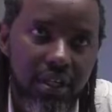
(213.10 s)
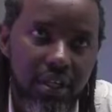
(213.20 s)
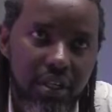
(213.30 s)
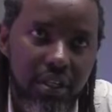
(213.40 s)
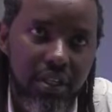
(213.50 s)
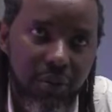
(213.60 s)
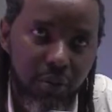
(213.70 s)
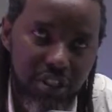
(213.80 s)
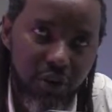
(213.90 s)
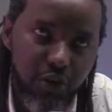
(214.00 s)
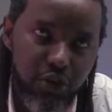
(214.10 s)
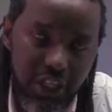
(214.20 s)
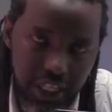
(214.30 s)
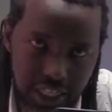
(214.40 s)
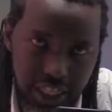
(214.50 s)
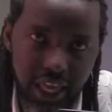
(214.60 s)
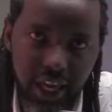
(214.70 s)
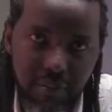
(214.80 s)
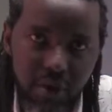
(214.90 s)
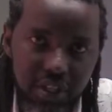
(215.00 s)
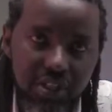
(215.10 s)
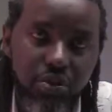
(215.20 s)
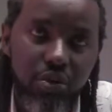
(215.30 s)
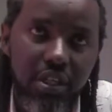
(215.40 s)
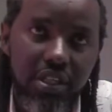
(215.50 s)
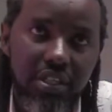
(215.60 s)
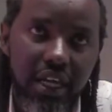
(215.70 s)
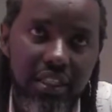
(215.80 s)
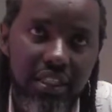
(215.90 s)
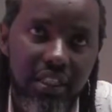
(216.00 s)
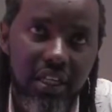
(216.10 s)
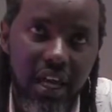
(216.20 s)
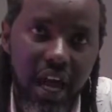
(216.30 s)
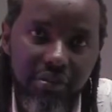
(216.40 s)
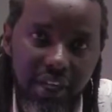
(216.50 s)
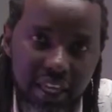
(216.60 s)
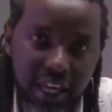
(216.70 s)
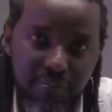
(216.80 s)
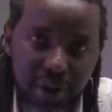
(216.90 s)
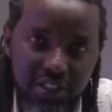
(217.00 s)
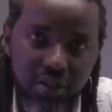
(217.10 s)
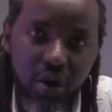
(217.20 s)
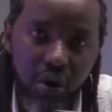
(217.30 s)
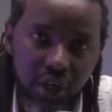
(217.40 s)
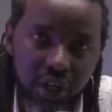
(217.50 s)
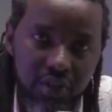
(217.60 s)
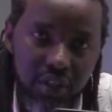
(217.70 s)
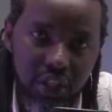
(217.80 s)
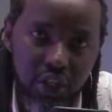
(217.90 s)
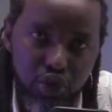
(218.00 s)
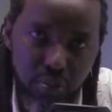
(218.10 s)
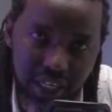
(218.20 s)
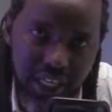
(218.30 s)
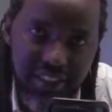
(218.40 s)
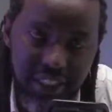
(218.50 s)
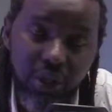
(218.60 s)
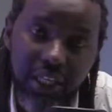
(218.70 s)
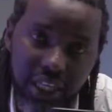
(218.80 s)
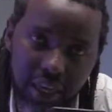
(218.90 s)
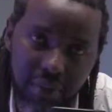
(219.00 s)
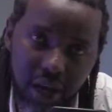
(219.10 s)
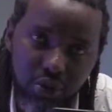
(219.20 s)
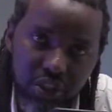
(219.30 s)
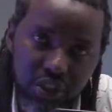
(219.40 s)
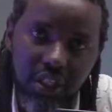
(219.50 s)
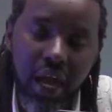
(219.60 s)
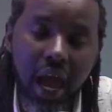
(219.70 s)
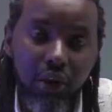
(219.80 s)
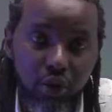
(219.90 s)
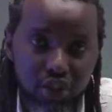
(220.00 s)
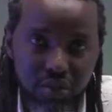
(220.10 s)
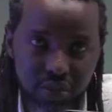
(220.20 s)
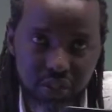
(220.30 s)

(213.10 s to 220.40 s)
the most unfortunate thing about this story is that after he had passed on, so many guys actually came out and contributed.